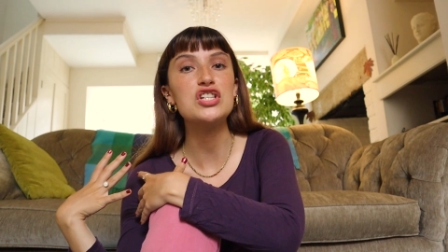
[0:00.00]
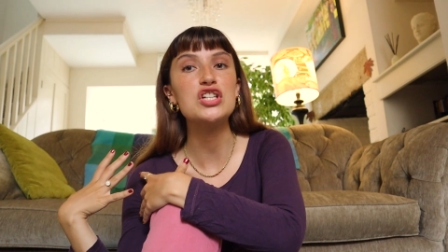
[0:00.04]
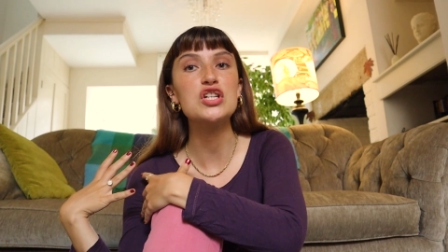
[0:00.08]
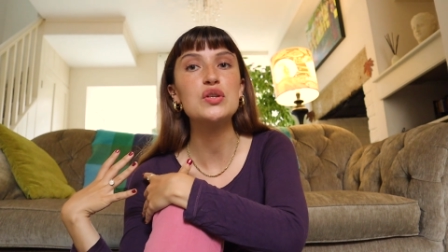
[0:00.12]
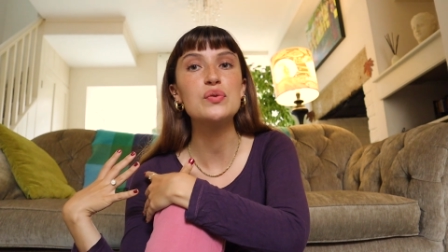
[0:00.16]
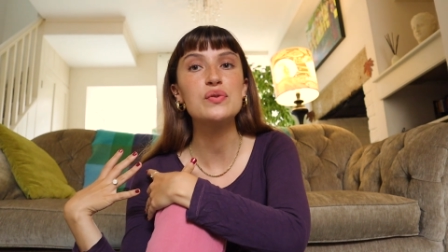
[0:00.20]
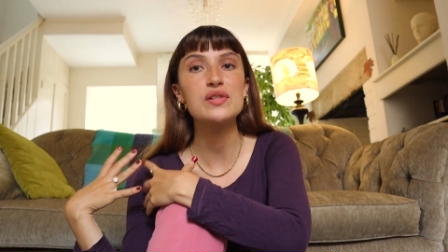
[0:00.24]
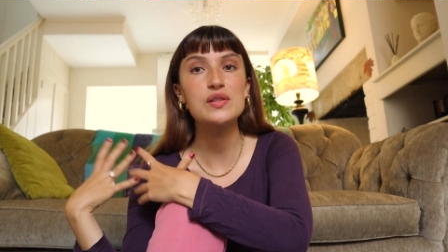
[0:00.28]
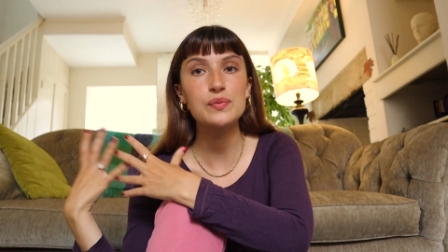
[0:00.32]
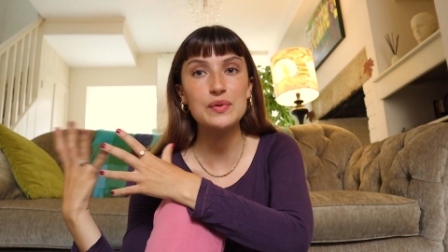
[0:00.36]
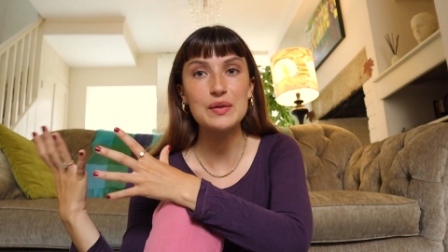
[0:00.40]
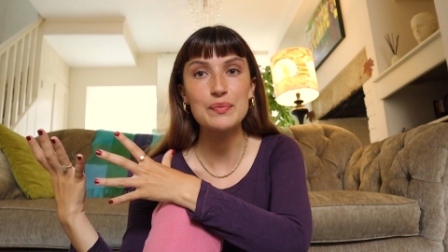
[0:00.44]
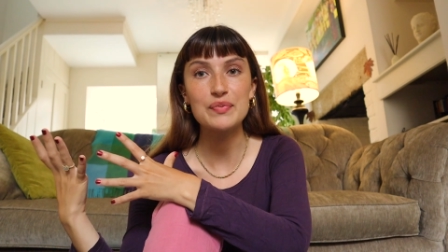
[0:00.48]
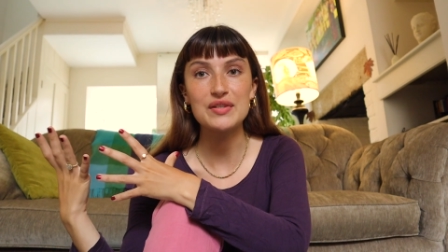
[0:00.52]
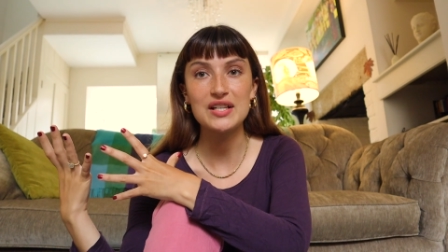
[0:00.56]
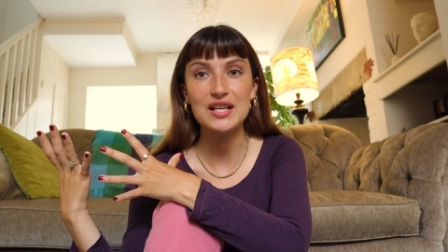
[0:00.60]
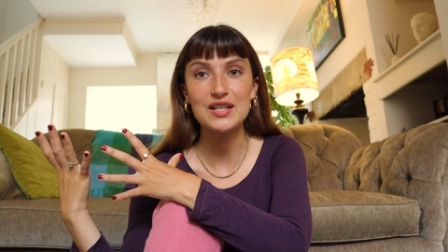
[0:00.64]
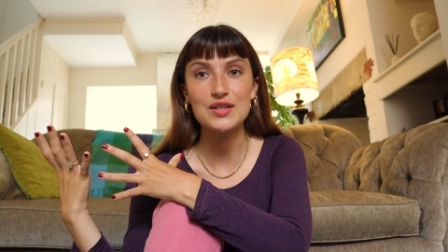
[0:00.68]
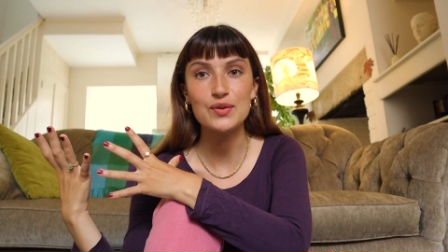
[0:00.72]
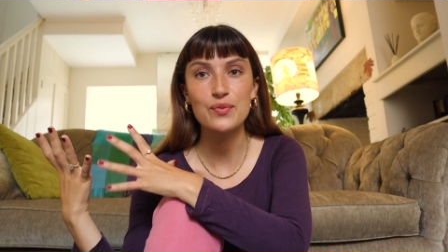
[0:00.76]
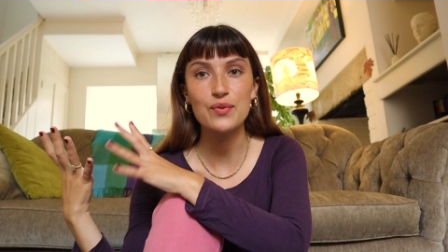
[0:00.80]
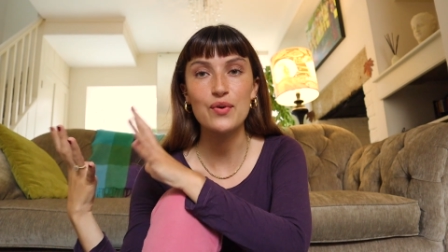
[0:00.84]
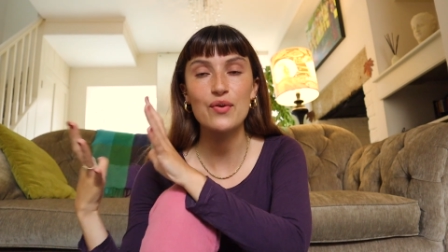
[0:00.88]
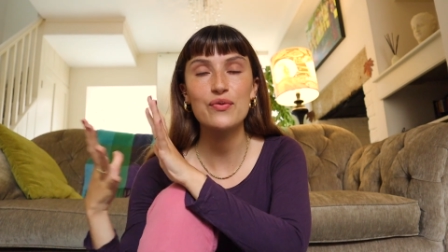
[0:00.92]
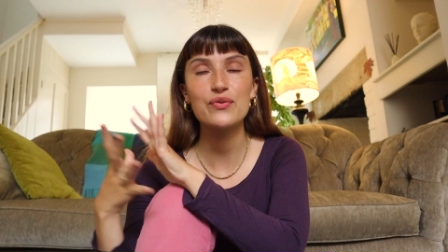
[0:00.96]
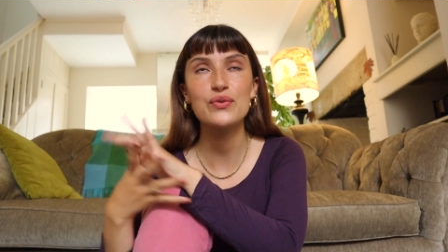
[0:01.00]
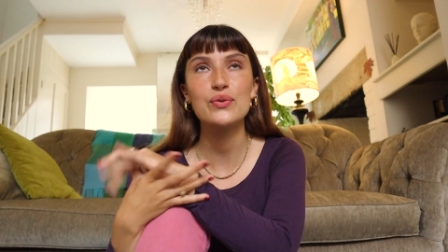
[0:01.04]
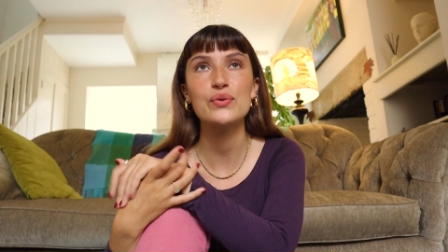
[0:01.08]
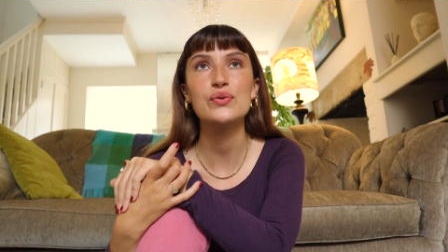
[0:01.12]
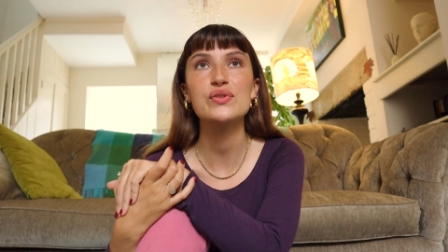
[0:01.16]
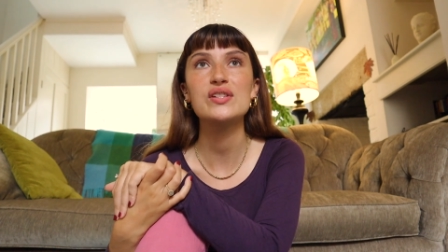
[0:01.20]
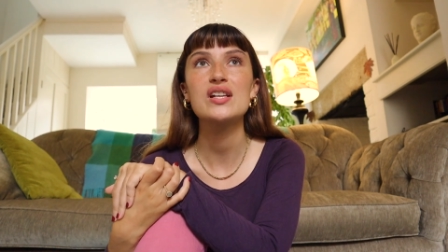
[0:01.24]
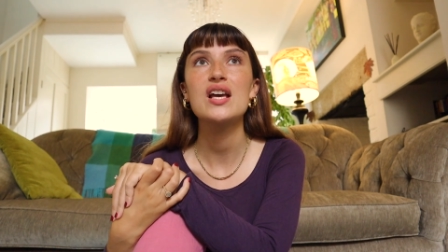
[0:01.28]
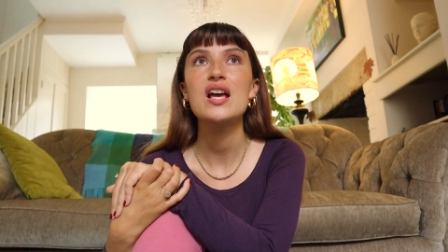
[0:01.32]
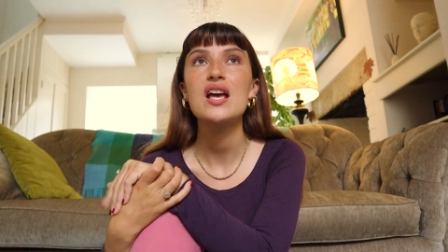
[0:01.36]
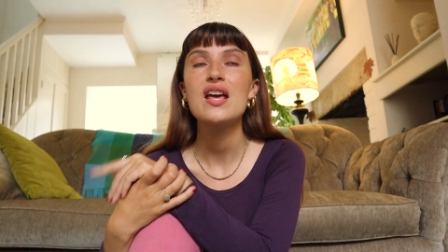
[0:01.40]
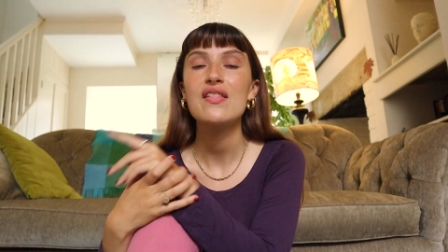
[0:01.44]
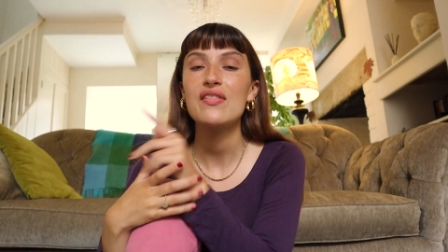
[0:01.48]
do sweet potato
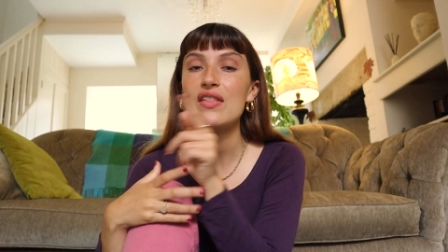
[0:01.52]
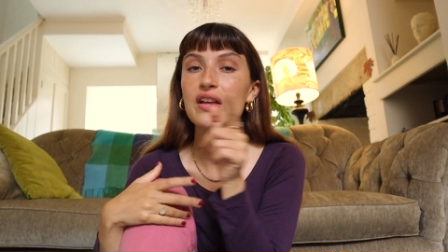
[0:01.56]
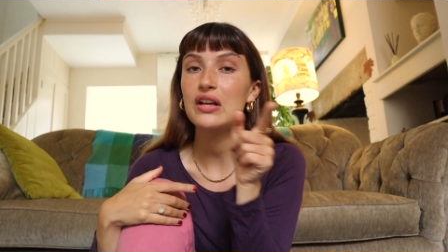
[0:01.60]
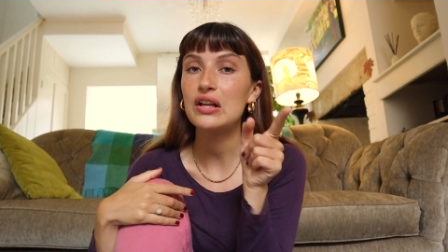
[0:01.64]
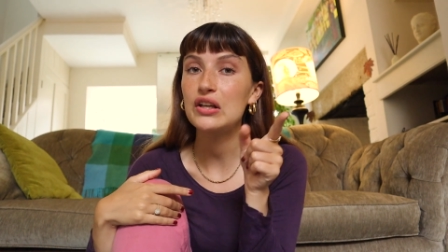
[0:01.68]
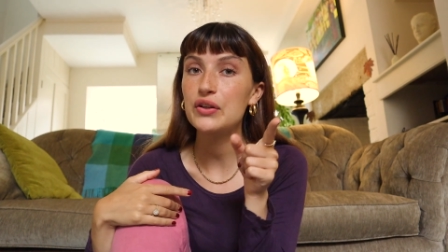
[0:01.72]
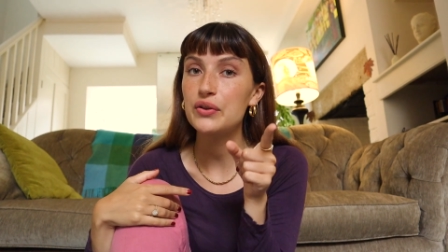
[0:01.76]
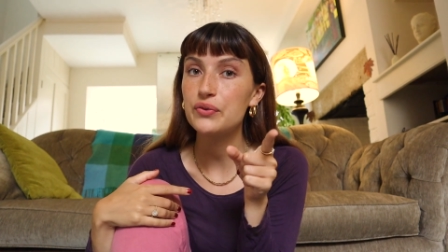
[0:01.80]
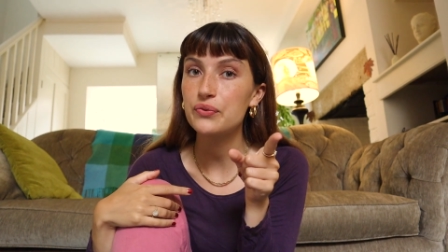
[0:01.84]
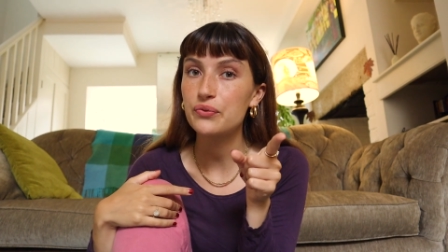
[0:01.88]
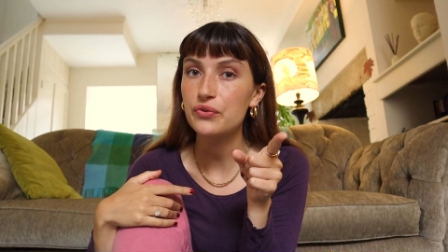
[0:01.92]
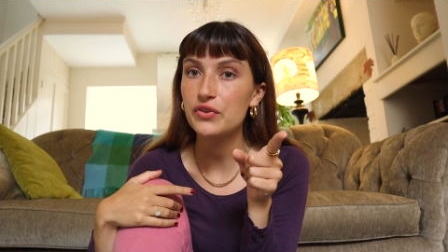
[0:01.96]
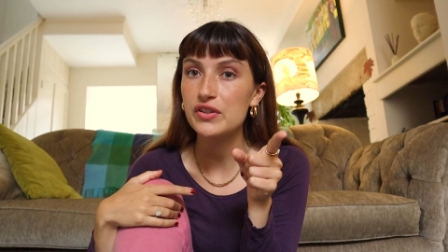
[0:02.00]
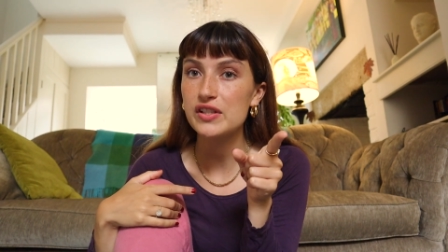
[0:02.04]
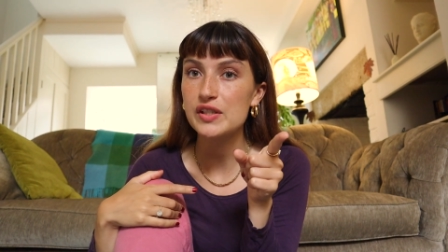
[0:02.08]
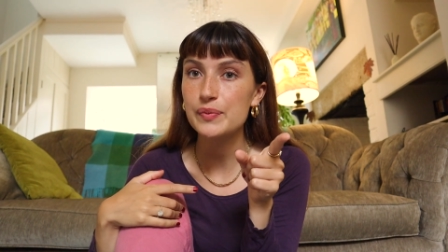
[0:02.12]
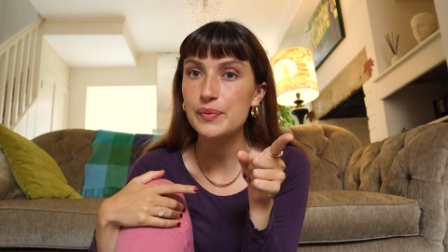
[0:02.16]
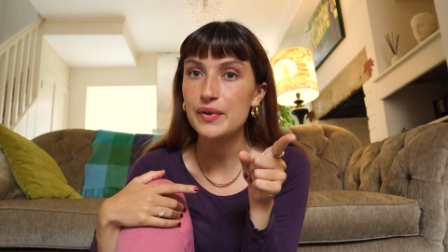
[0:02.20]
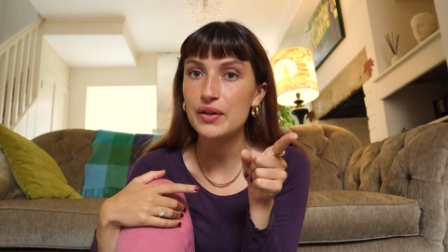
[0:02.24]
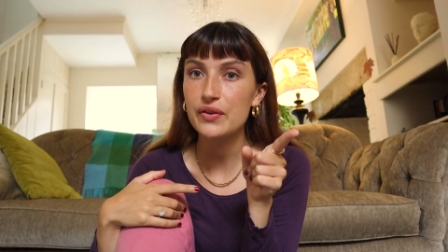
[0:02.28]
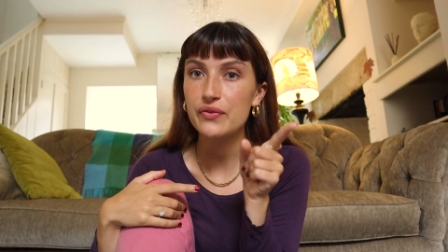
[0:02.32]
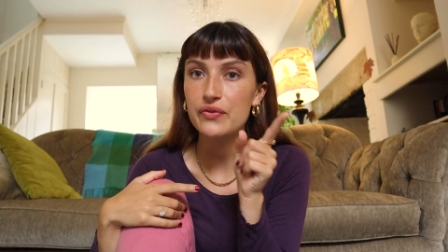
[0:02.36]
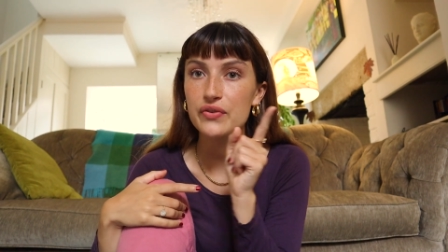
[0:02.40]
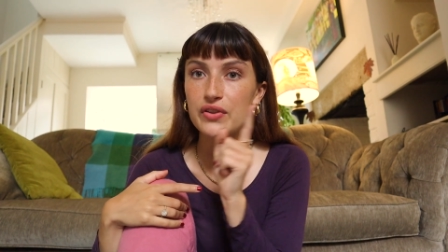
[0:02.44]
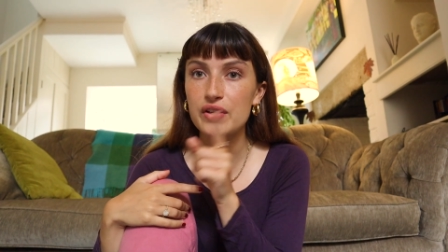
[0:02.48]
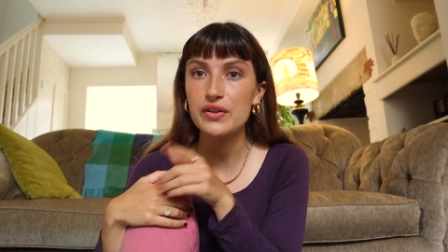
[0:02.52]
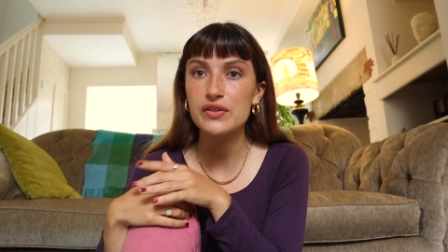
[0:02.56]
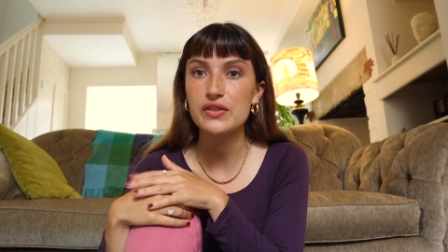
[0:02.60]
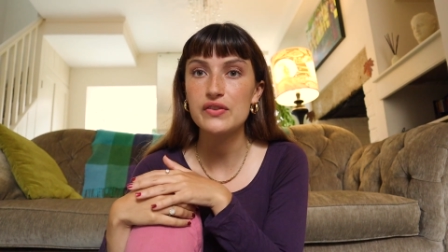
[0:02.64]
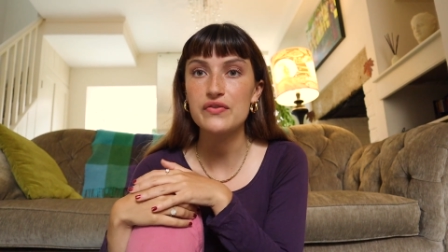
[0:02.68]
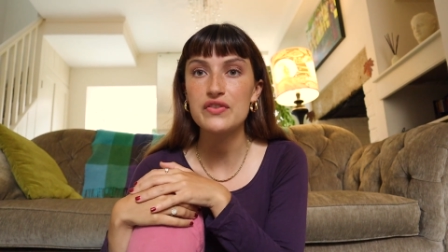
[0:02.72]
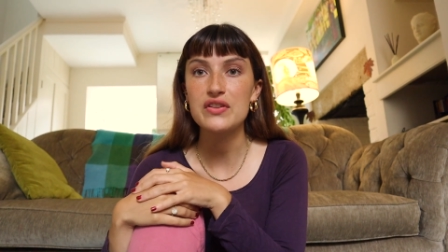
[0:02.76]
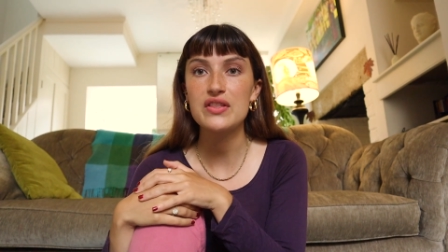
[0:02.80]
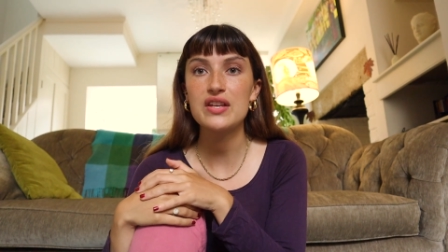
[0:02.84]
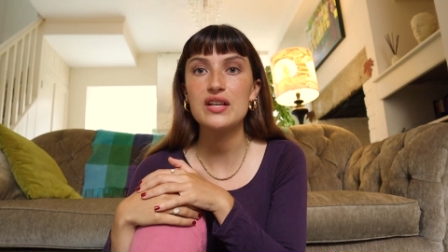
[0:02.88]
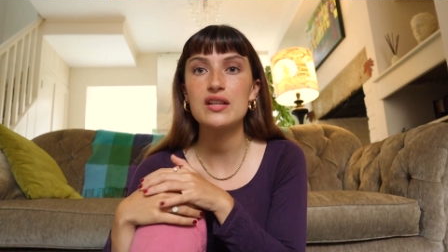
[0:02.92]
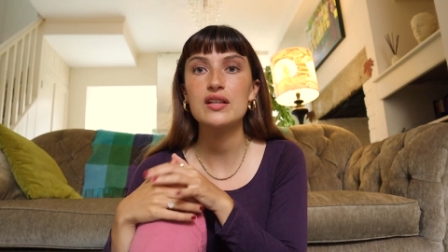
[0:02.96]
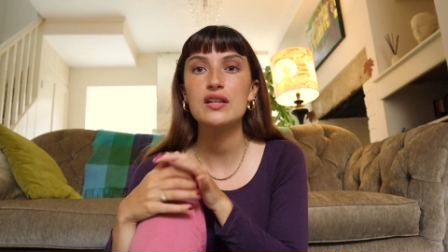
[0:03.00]
waffles. They're gluten-free as well for those of
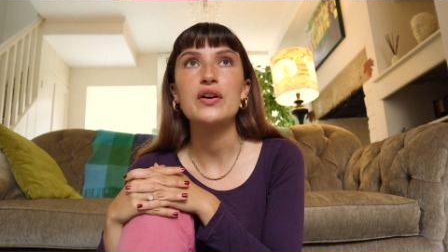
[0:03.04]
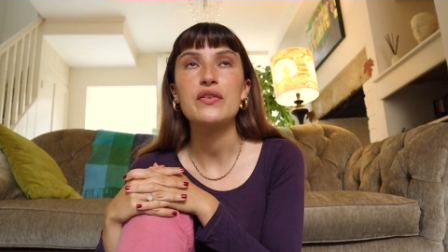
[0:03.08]
you that